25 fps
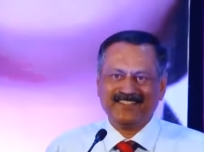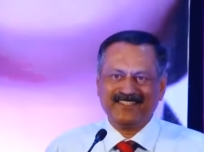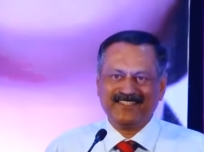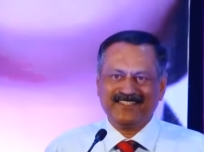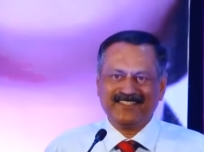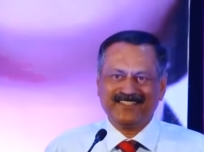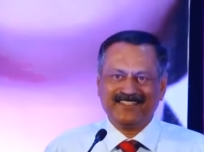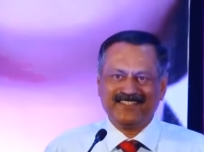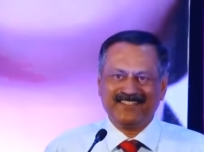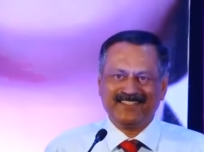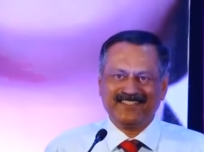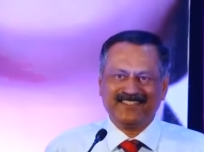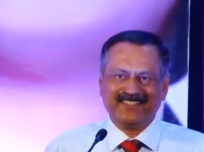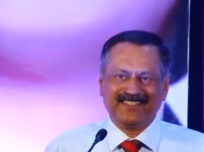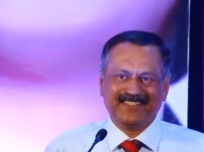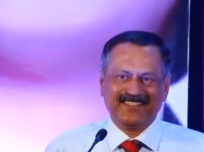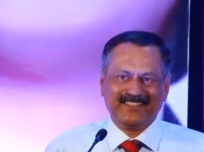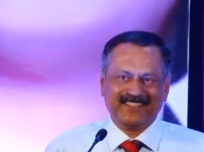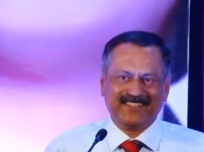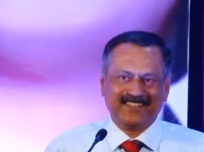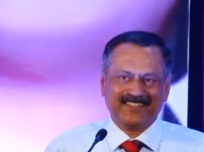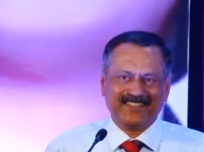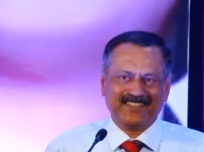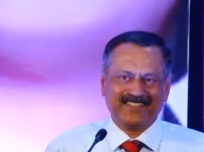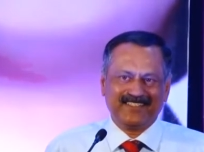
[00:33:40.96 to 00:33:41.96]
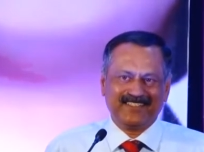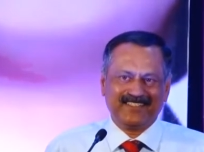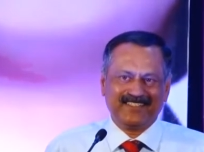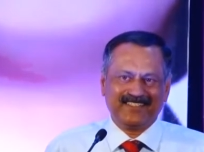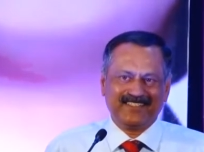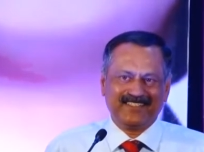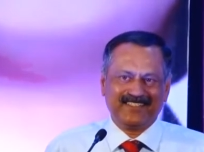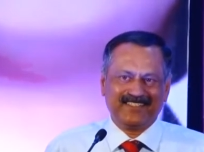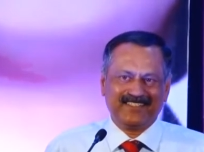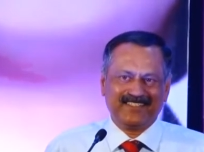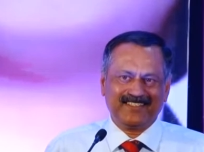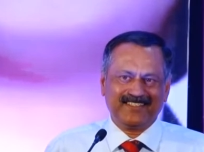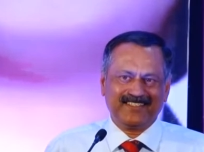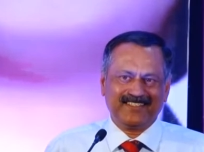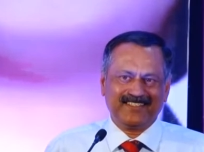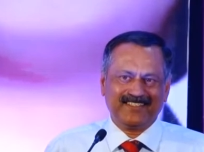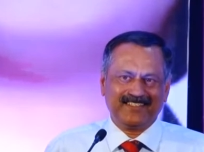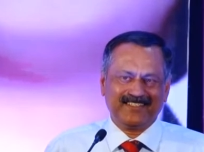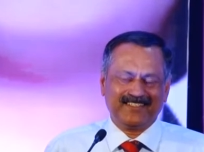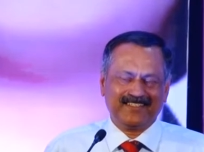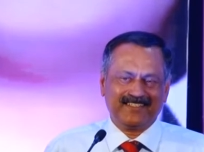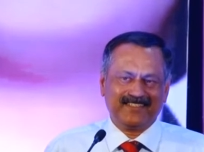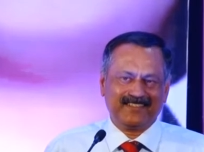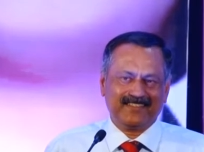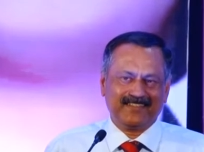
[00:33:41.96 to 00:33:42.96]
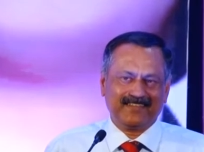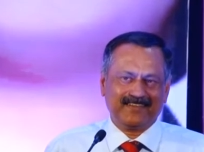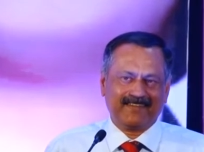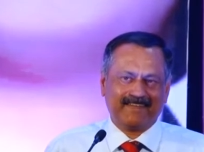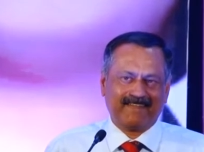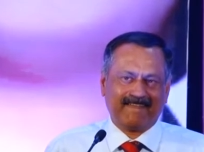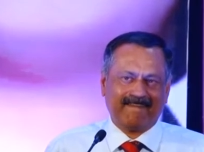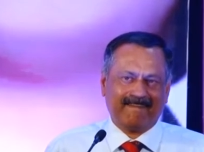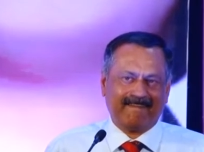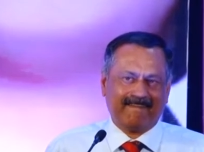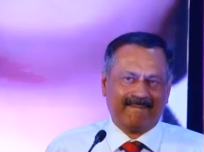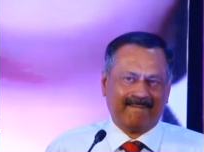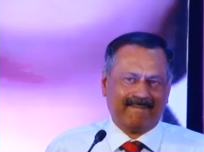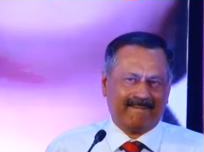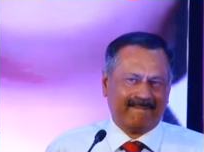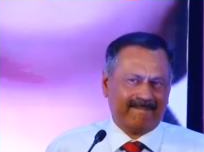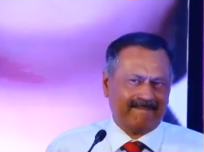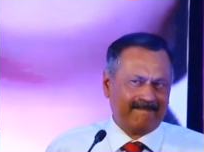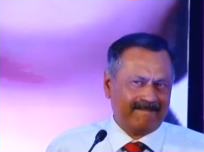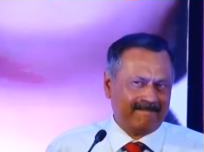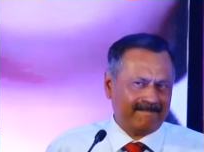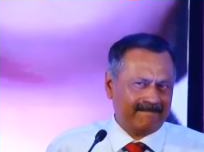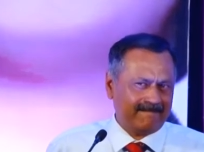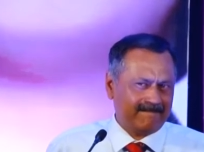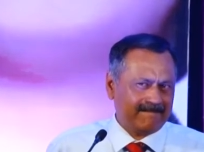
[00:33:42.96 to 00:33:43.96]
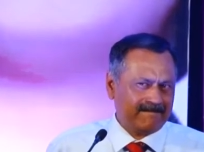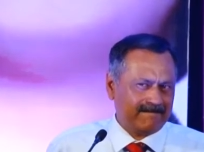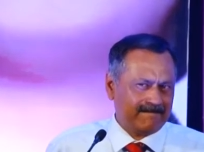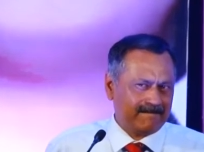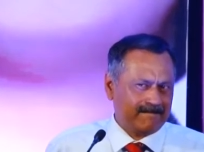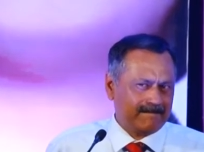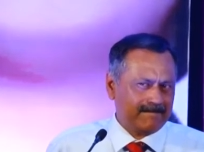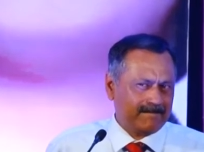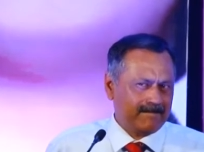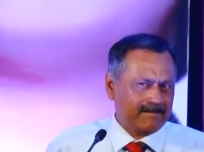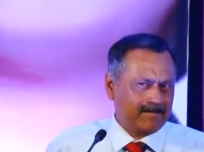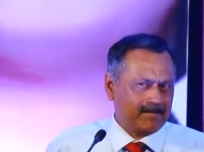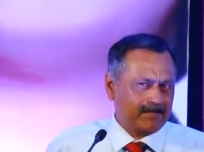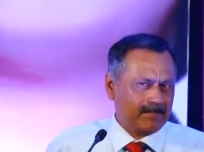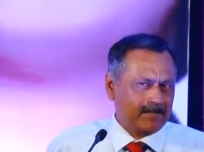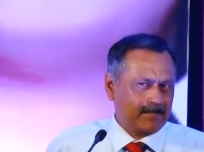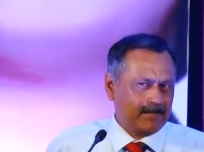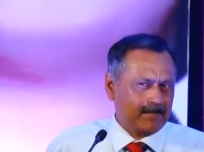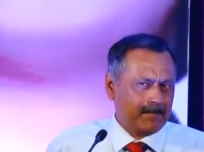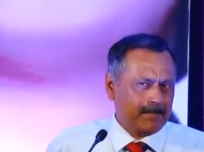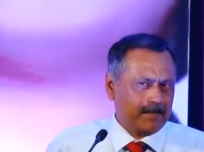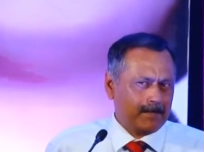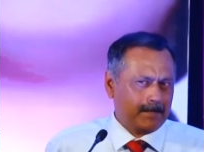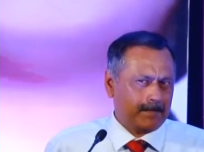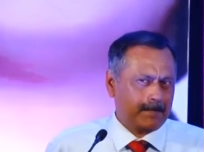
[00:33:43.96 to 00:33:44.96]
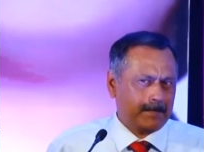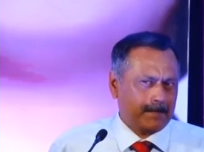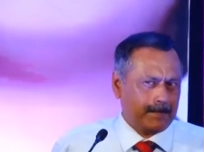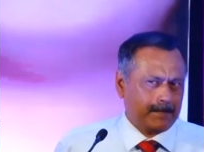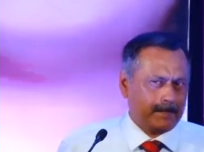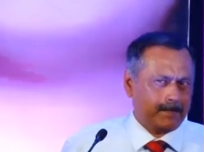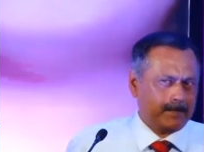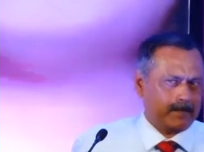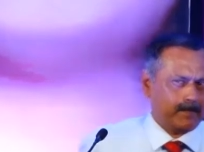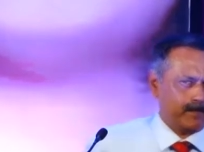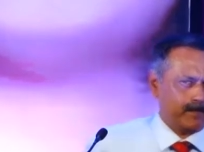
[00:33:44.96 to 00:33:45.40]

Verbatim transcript: Hello, so my name is Aditya. So considering the fact that you were a part of the